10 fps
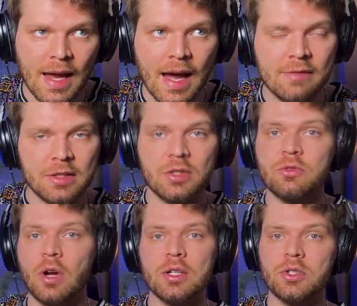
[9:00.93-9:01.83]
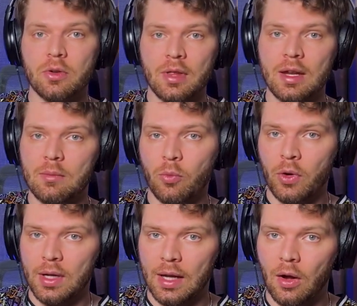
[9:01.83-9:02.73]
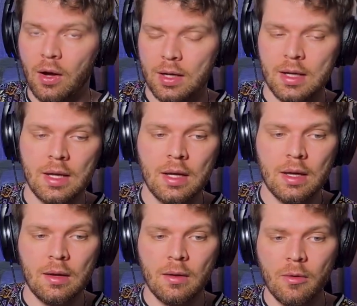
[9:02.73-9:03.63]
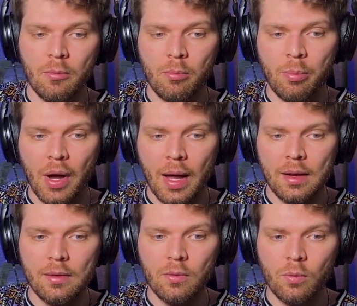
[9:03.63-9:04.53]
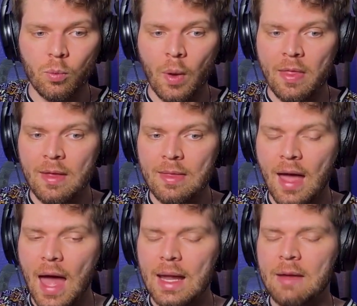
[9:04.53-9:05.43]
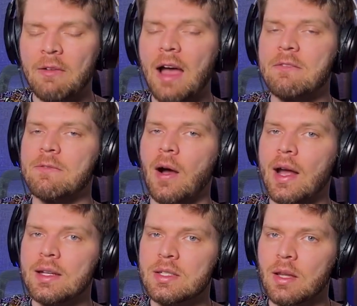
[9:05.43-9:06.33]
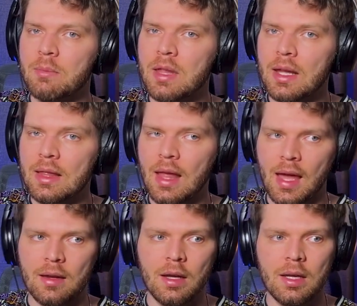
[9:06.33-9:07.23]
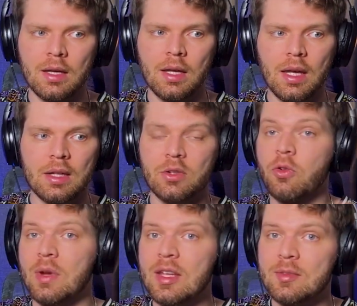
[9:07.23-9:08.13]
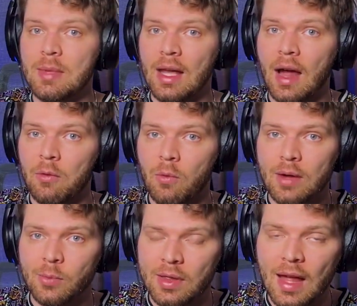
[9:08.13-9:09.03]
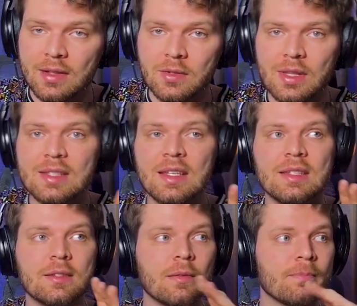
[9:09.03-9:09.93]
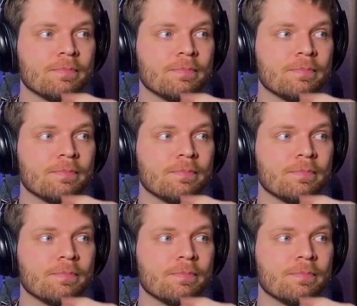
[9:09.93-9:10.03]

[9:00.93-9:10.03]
I have a structure that I'm working on. But within that, if I find something that intrigues me, I run with that. So this is